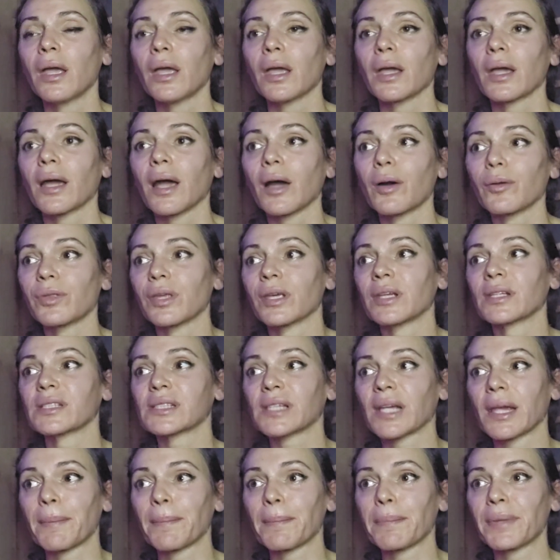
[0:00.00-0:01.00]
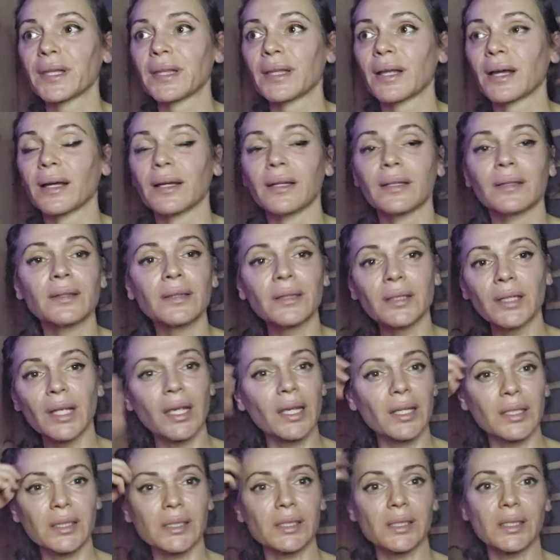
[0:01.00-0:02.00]
how things can be done.
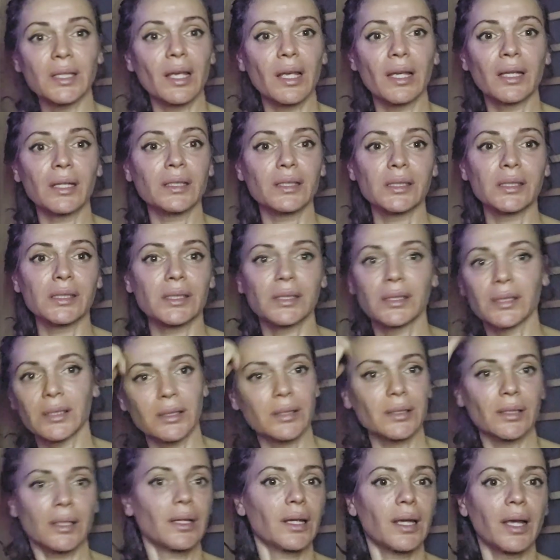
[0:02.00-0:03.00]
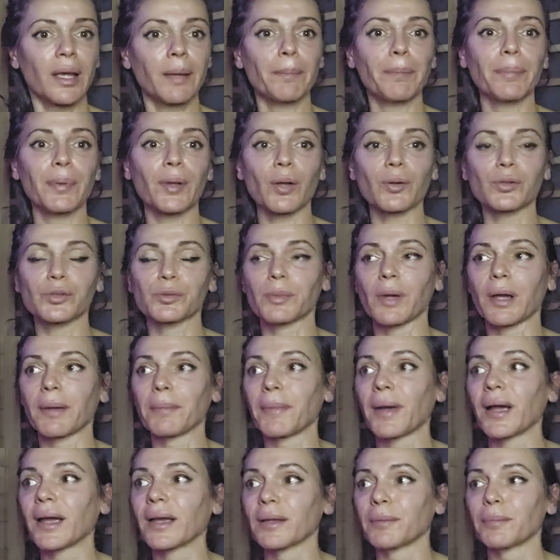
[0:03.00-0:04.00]
It blows my
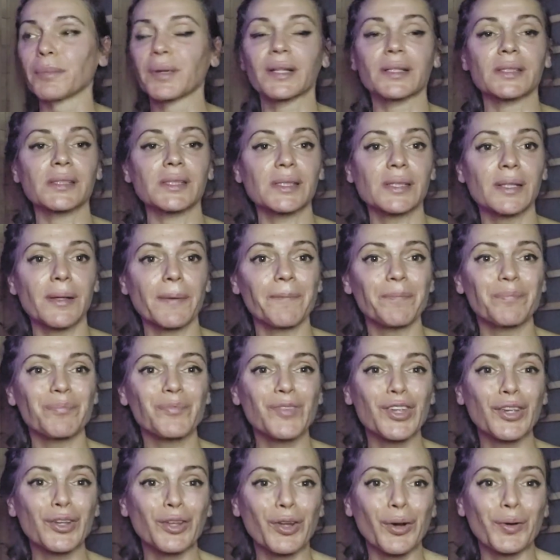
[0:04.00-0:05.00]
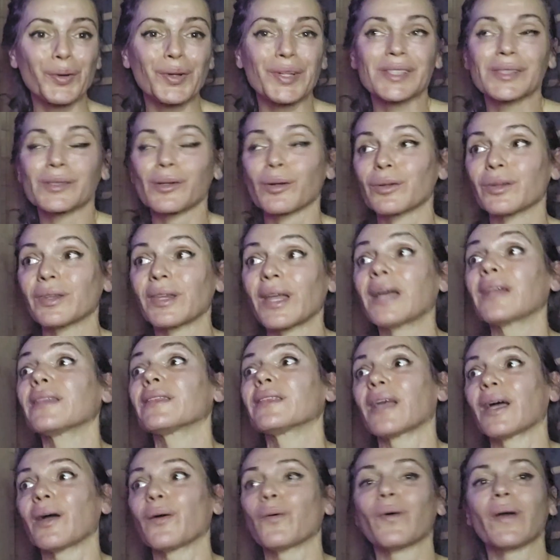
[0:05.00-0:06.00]
mind, because it's not done
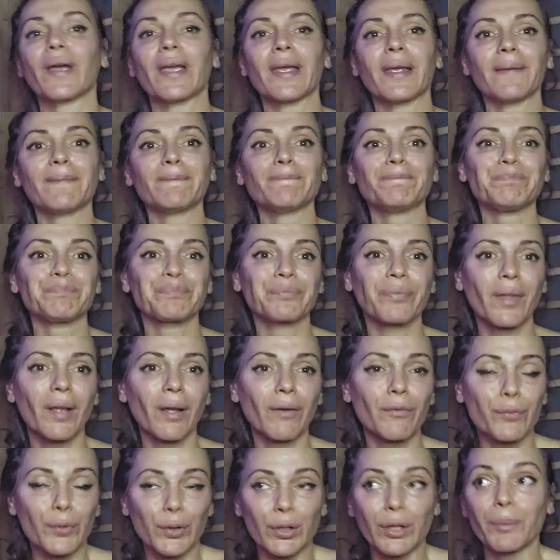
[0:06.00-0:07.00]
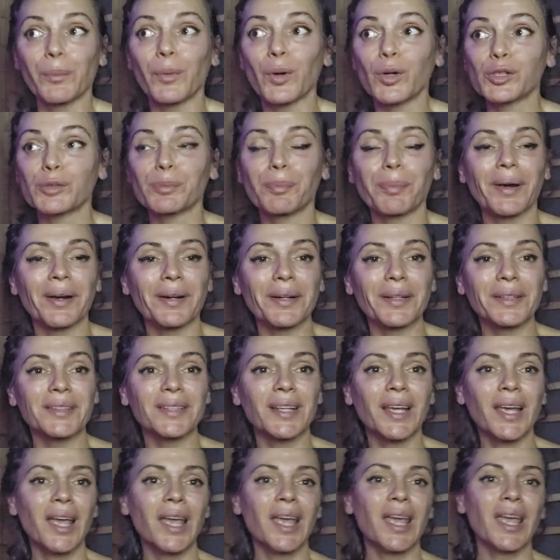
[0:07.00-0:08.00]
that way for the most part,
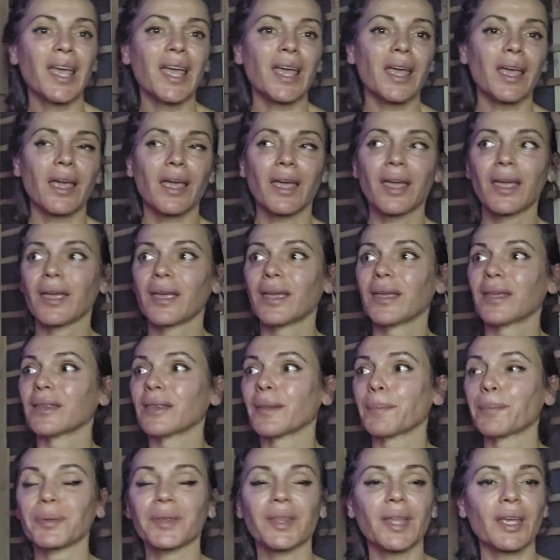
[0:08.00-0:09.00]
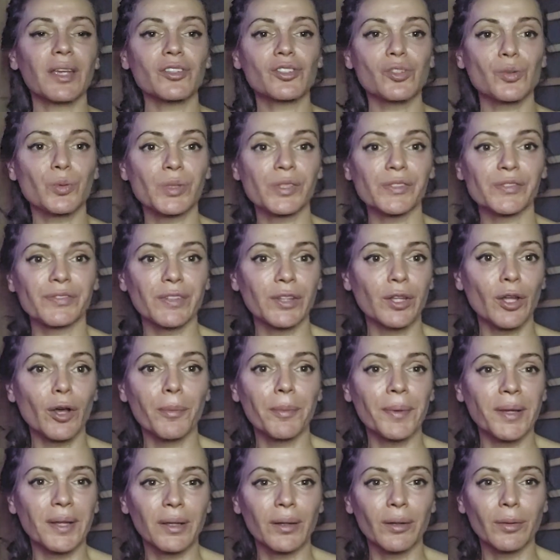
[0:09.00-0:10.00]
and the potential is
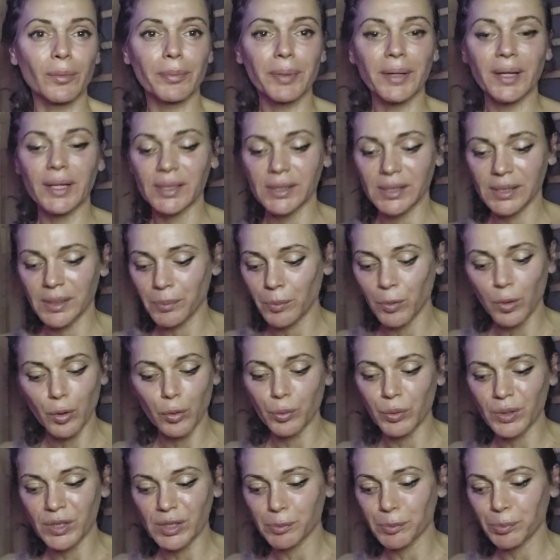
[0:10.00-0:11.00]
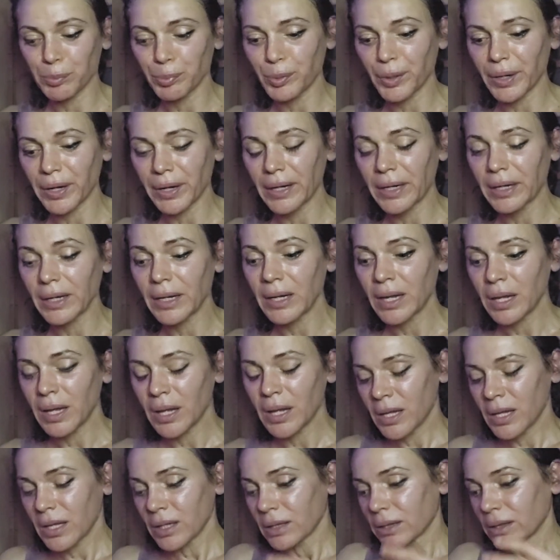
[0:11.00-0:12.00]
phenomenal, because the more we spray,
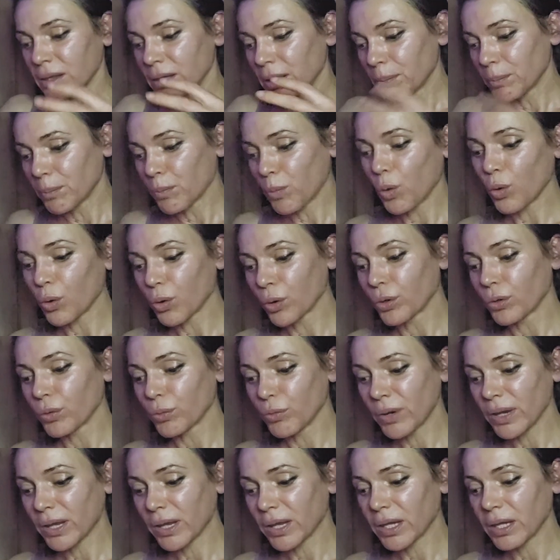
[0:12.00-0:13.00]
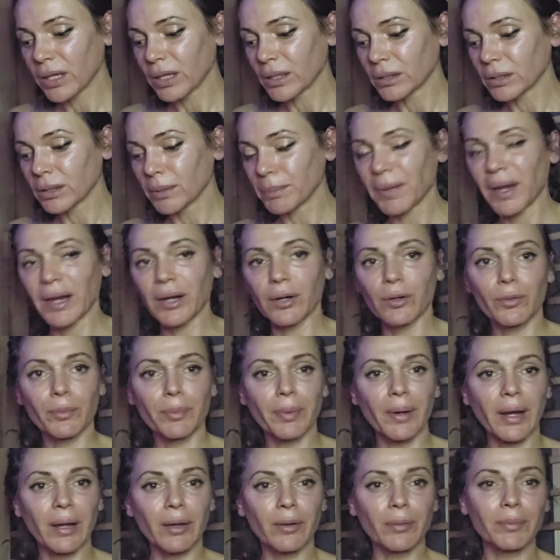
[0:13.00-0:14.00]
the more we kill the
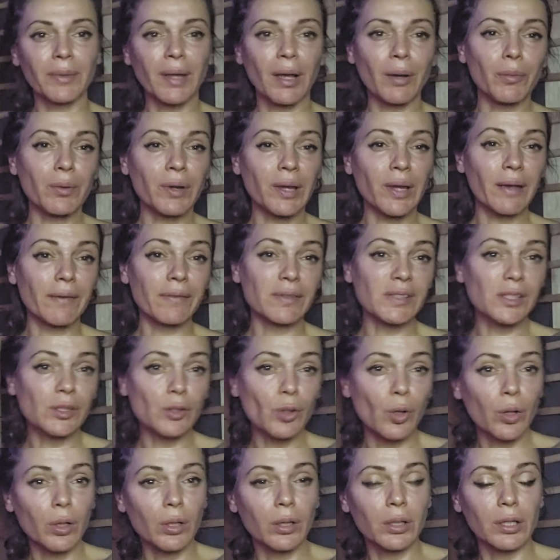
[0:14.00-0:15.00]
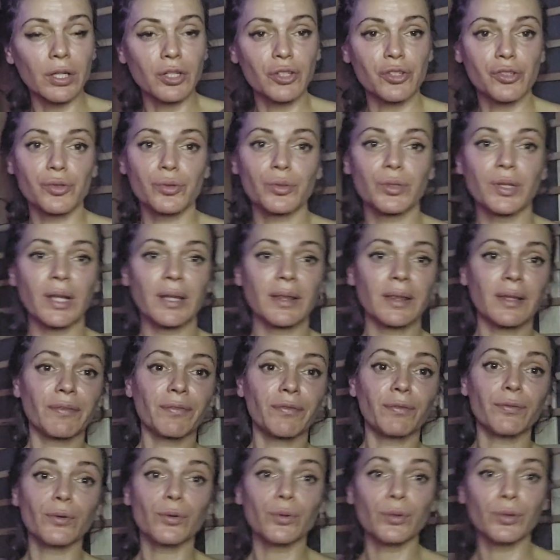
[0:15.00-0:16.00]
microbiome. Now we have a soil issue, then the
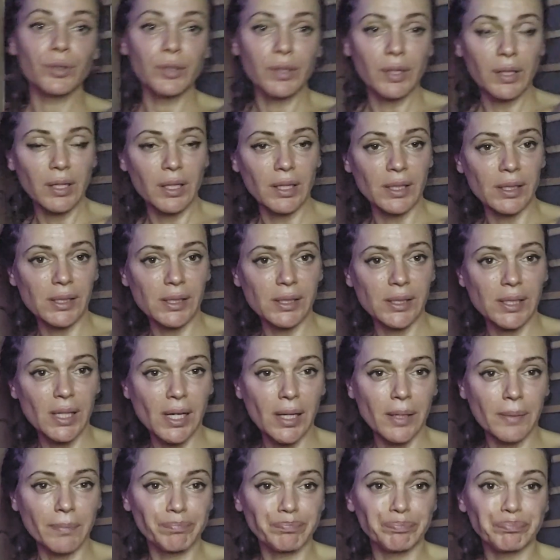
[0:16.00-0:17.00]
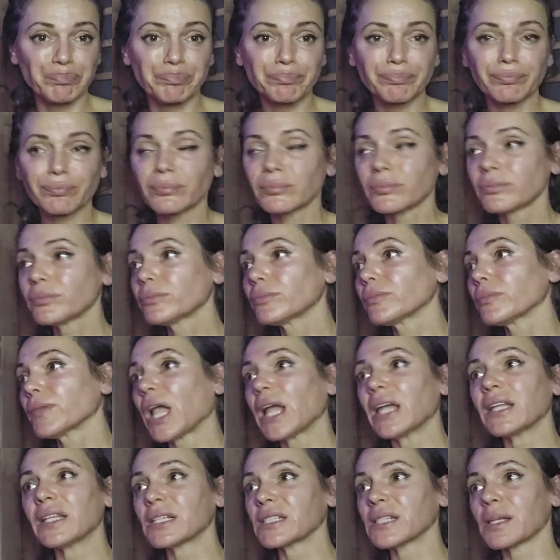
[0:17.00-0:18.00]
food is
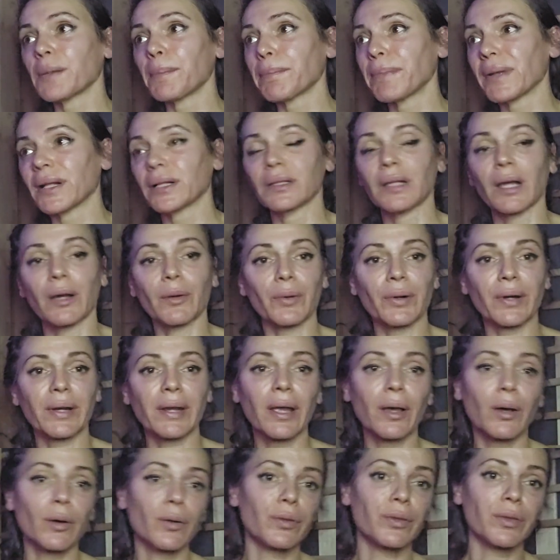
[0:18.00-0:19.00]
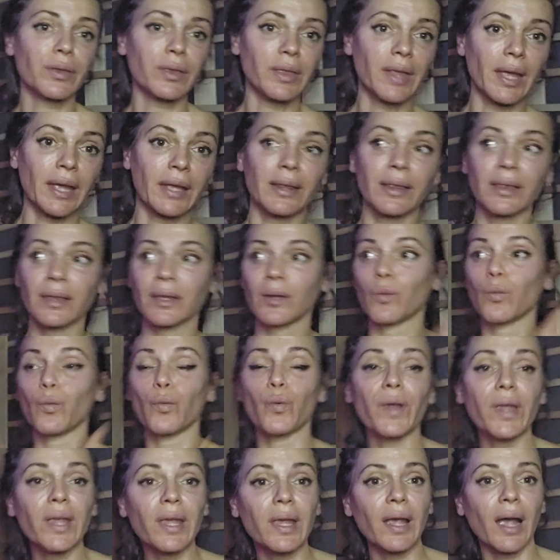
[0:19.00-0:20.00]
it doesn't build our health, then
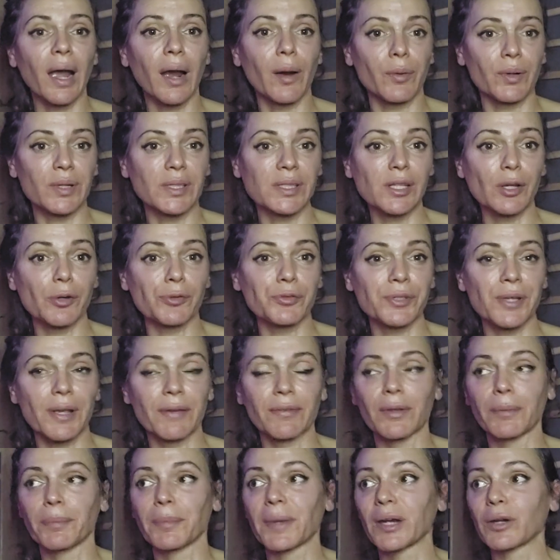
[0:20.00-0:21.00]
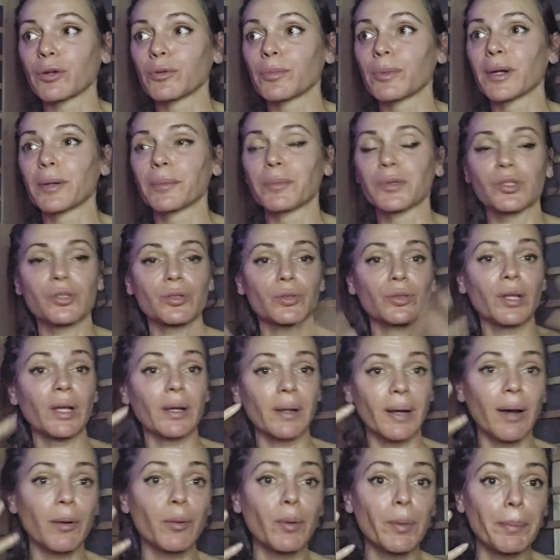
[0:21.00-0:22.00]
we ourselves have the microbiome issue.
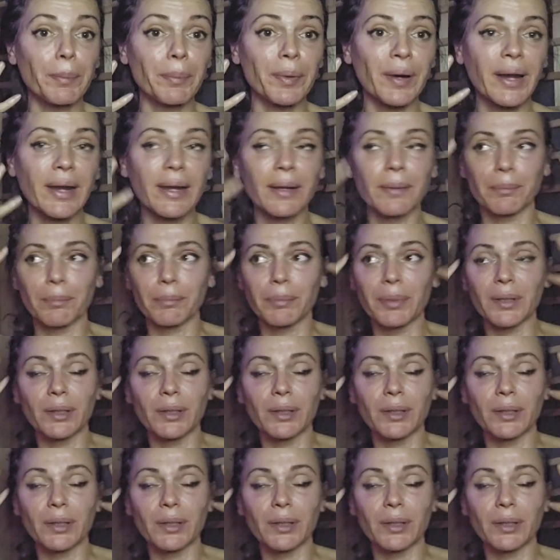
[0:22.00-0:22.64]
Our brain